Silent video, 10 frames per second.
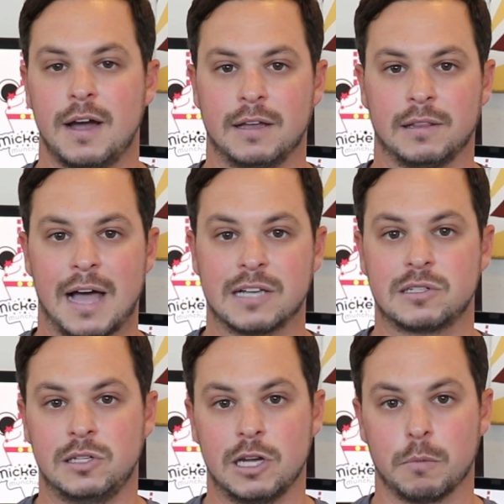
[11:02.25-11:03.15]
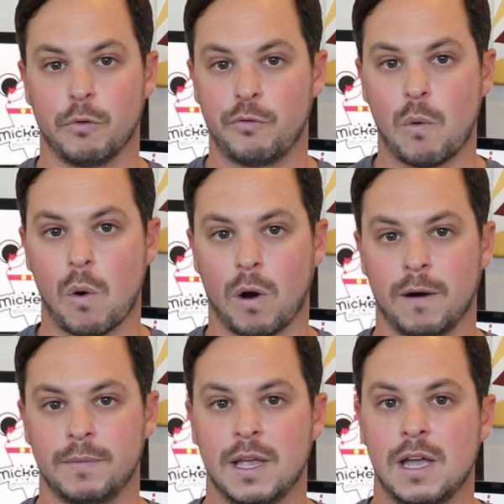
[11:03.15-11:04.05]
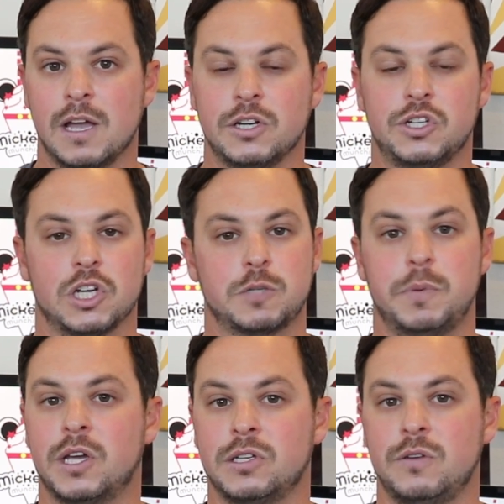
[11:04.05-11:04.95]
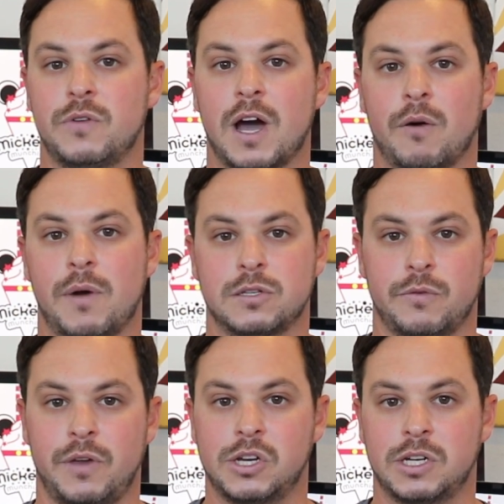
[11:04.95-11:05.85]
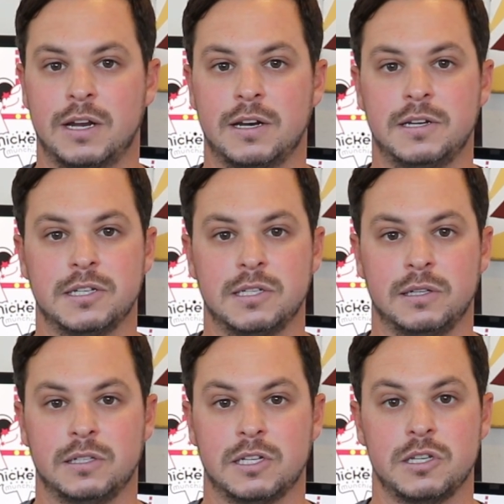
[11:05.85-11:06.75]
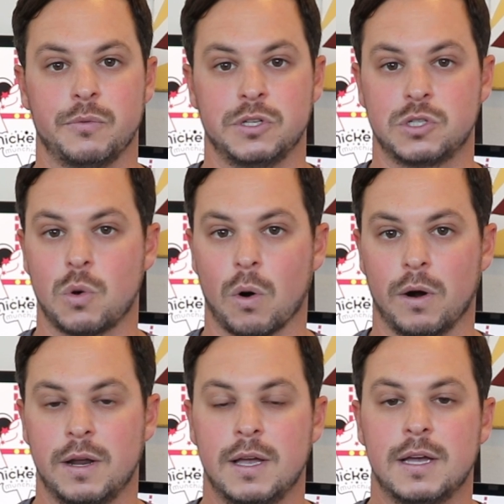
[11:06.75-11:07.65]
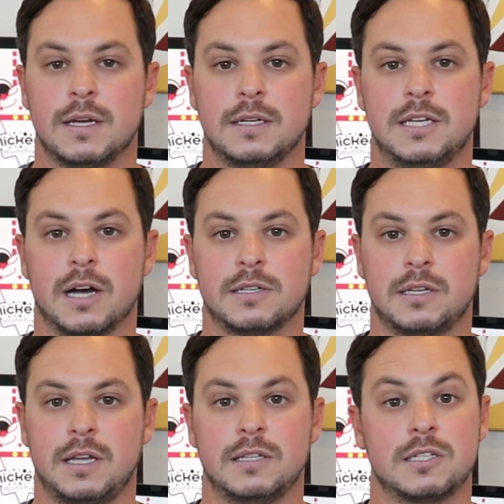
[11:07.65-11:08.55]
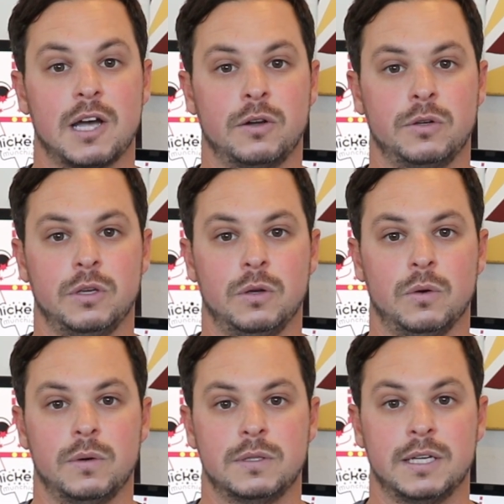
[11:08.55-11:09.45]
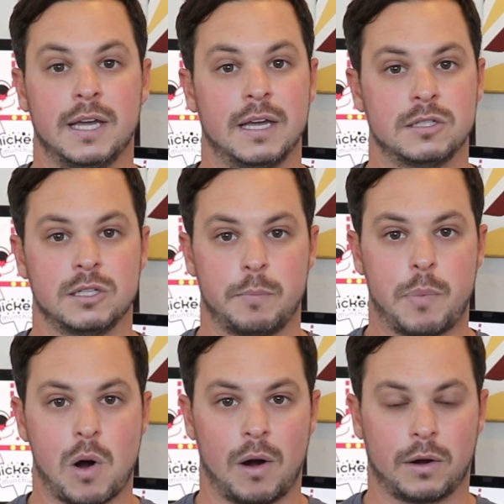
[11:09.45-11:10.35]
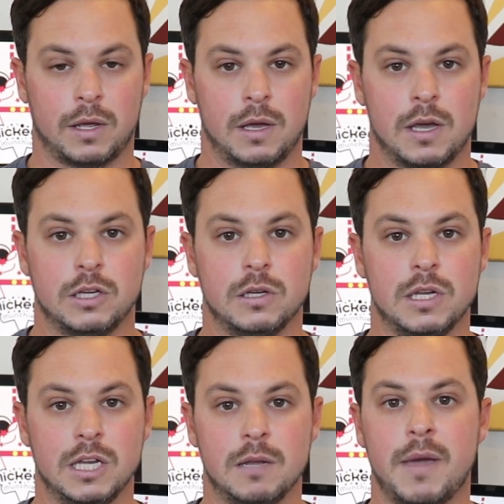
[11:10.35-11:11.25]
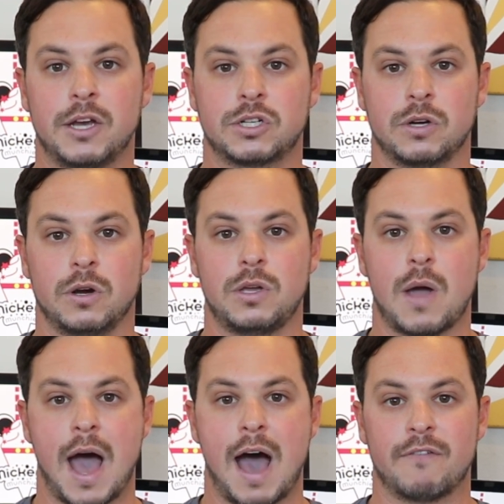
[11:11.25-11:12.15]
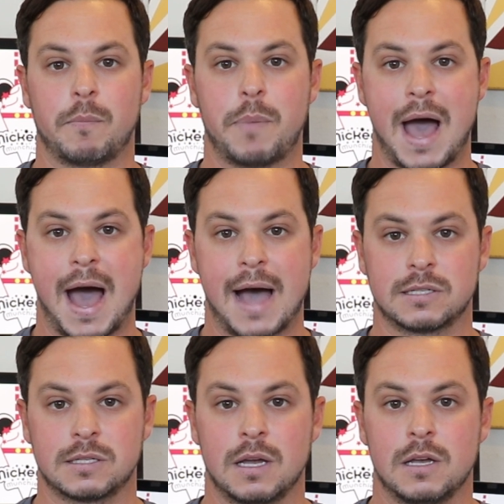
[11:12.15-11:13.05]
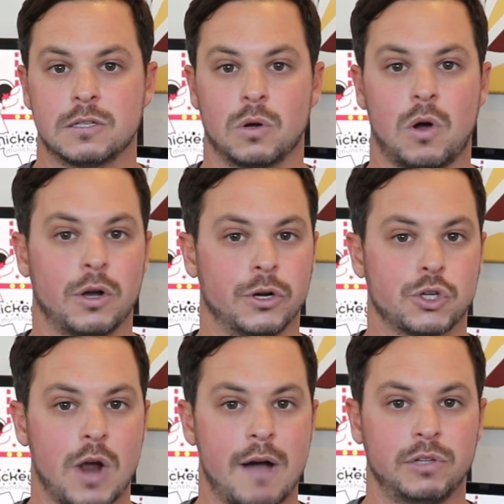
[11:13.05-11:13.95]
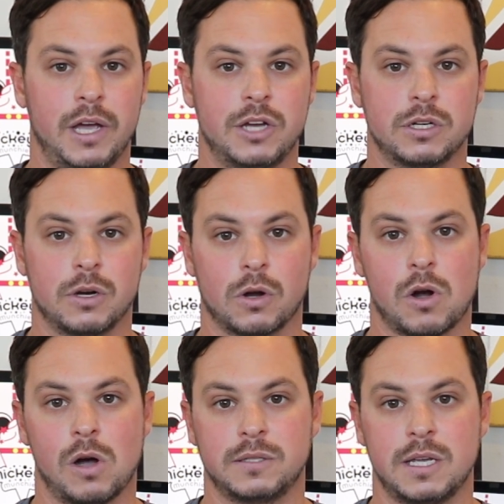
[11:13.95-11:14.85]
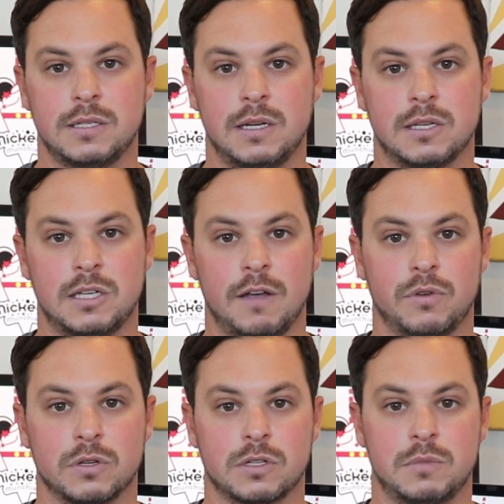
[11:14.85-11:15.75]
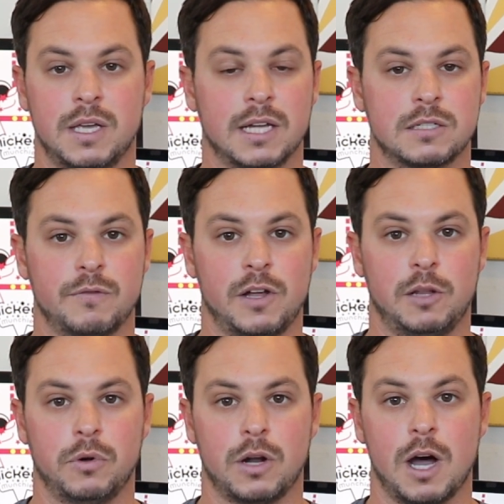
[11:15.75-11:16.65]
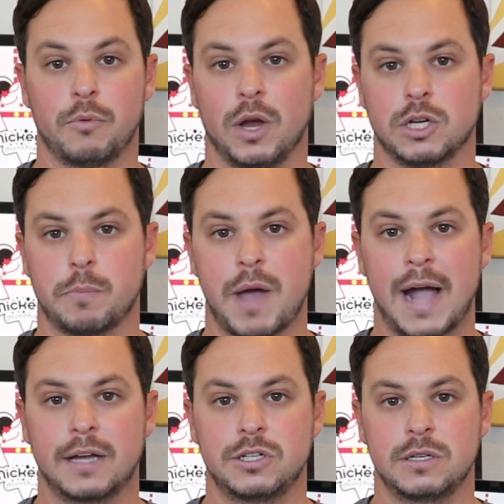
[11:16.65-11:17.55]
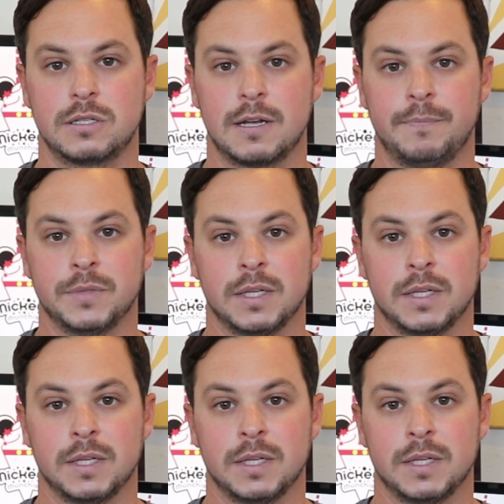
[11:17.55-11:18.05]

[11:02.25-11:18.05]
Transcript: And lastly, number 4, just because you've got a reservation at a Disney resort doesn't entitle you to get into the park. You need to make sure you have a pass. So call your travel agent or call Disney to see if there's some tickets available to upgrade your packages.